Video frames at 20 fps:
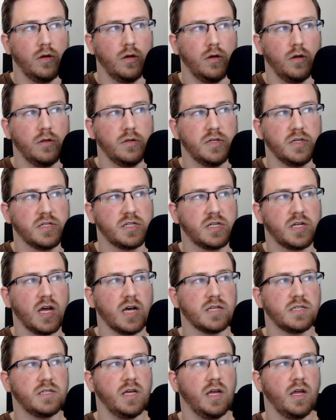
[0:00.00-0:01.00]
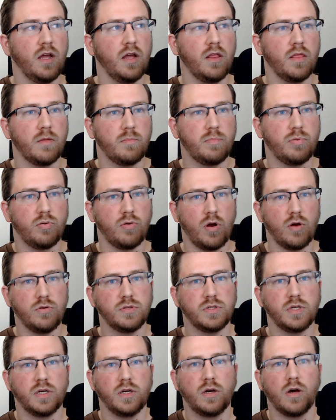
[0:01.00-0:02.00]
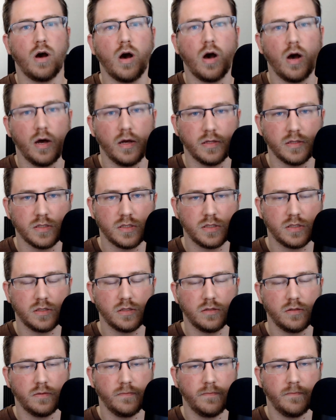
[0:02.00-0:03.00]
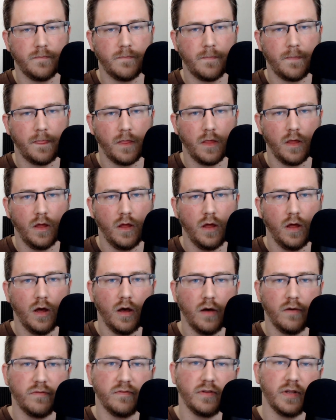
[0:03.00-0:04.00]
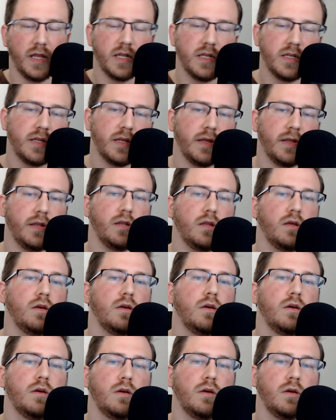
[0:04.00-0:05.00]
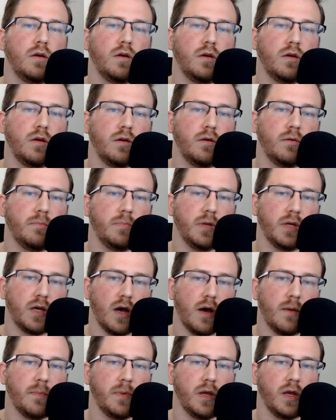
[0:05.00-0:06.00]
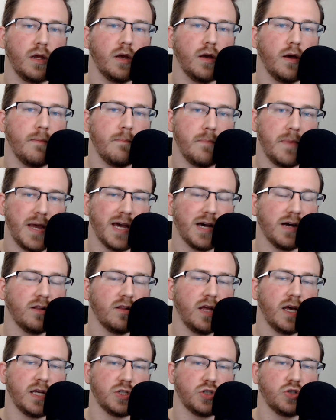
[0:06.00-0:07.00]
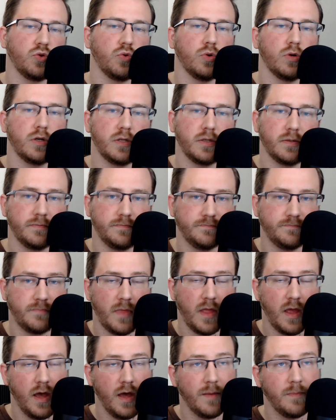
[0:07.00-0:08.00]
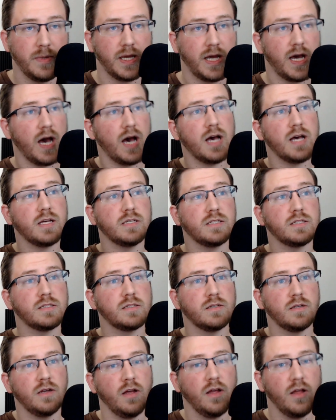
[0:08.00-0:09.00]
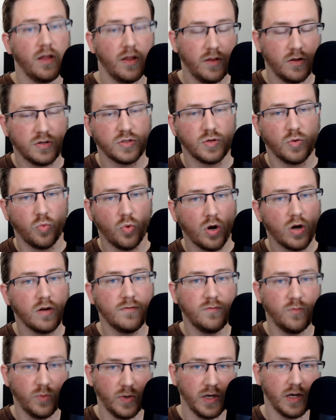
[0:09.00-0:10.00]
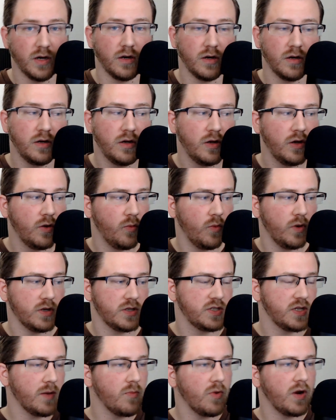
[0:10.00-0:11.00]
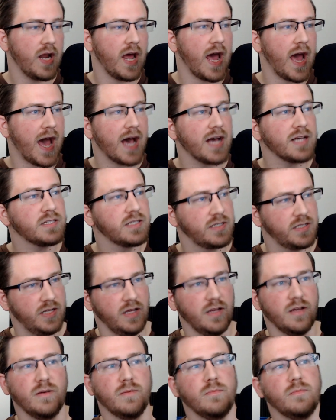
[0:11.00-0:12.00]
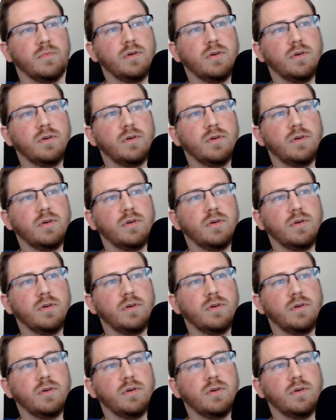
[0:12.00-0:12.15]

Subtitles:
discussing the pros and cons of Lyndon becoming a male escort. Because there's a word of will where someone asked him